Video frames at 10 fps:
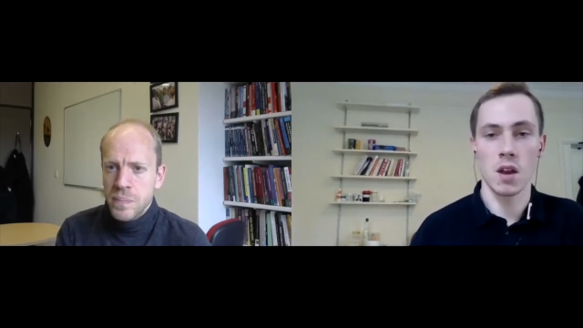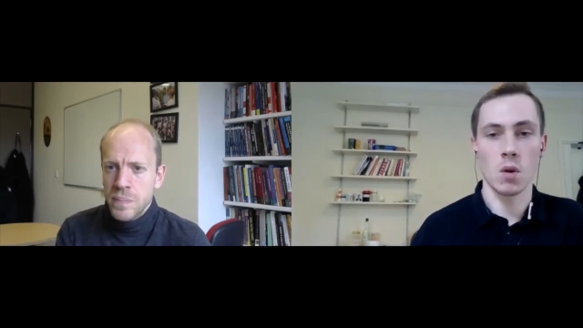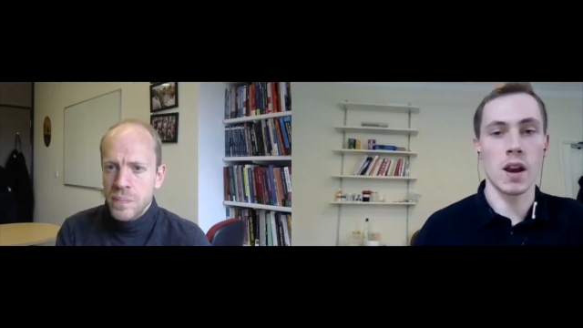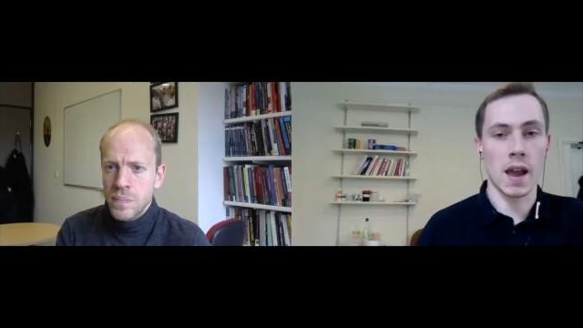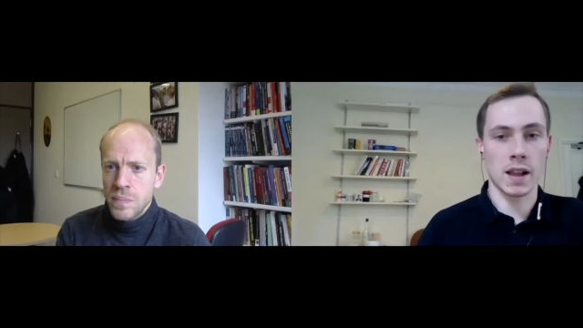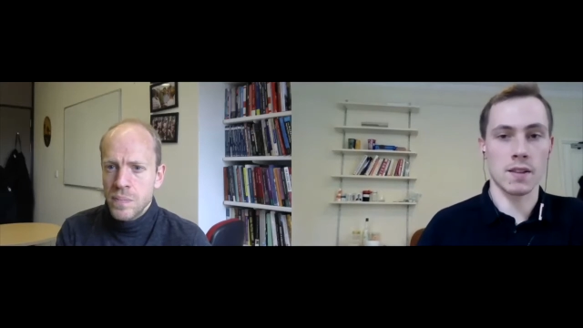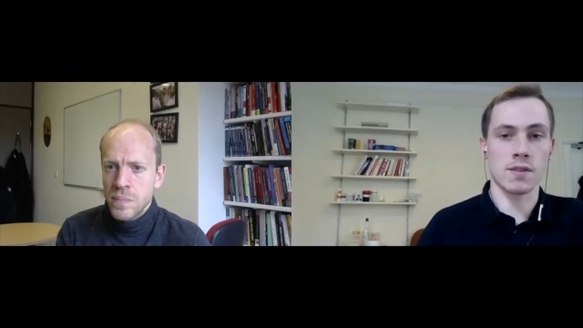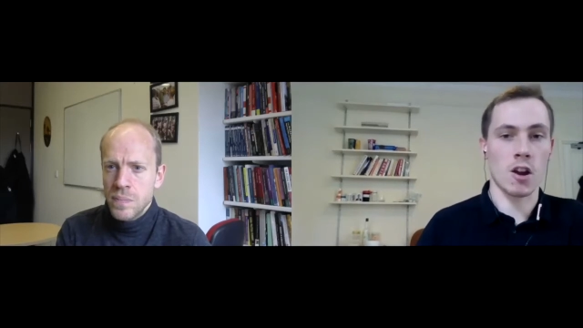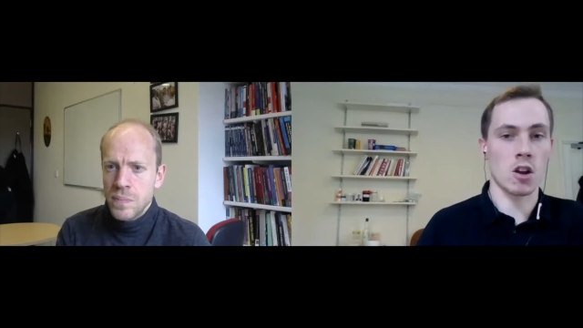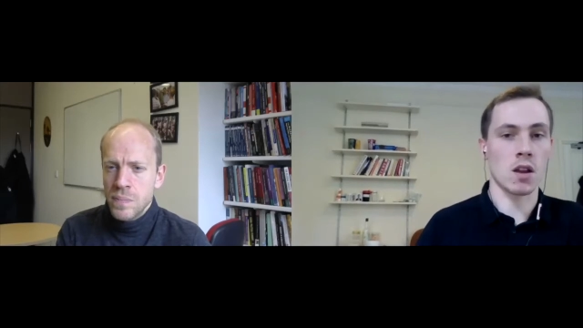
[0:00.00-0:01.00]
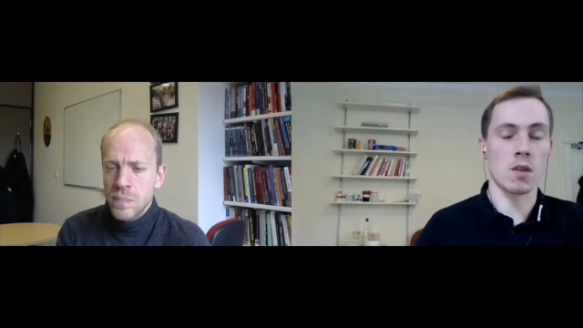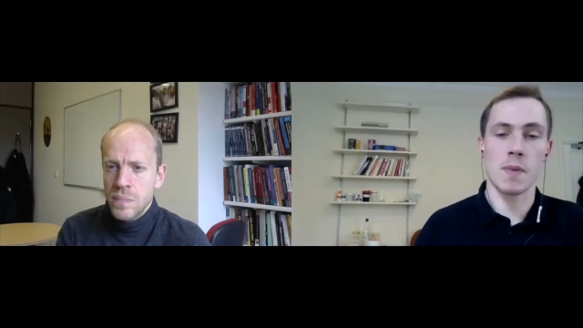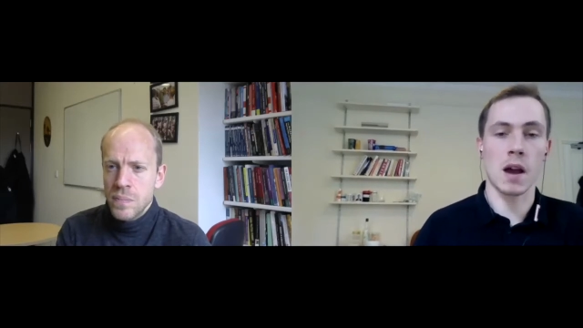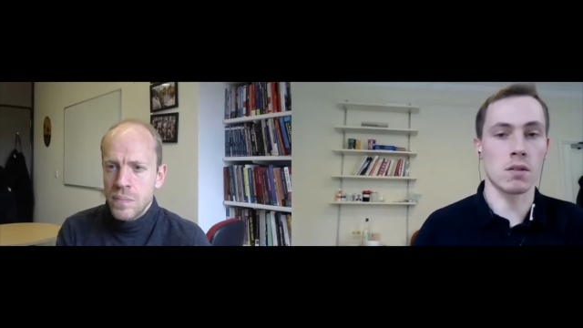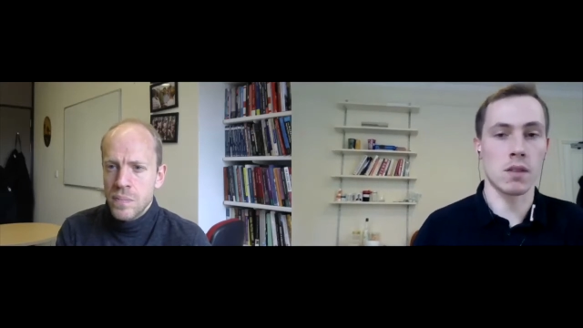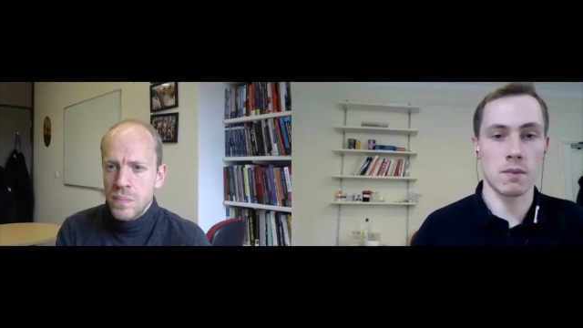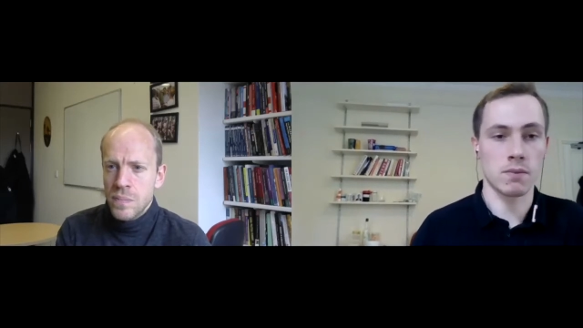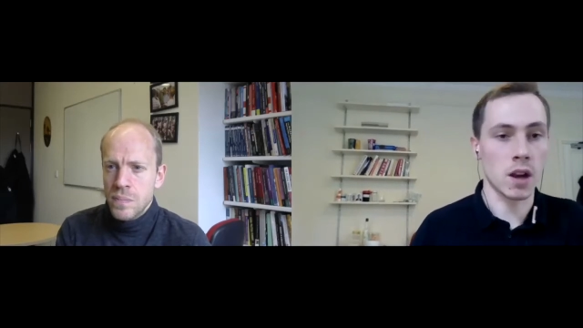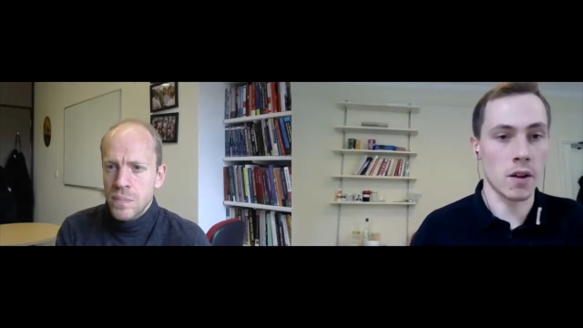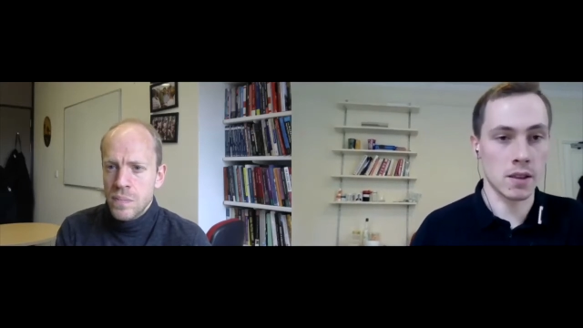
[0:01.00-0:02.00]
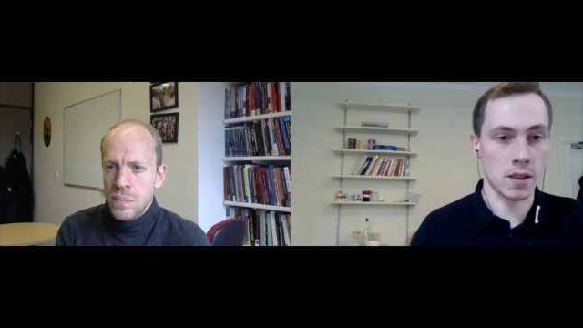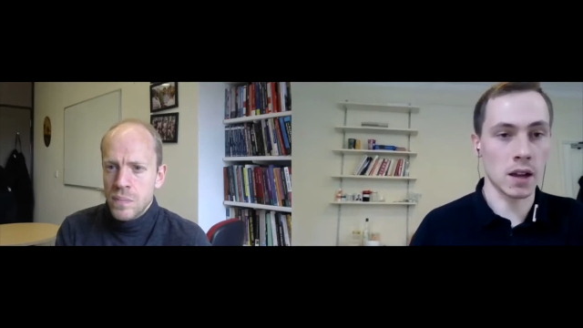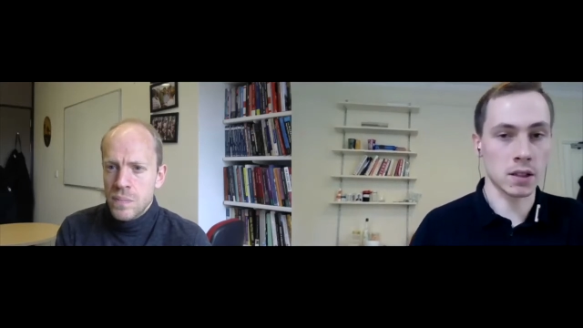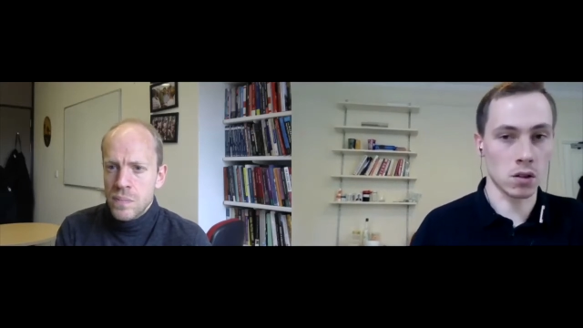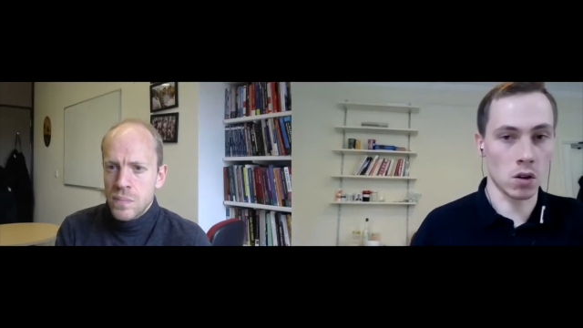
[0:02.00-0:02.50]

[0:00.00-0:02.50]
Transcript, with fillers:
Speaker 1: quite negative stereotypes about say you know international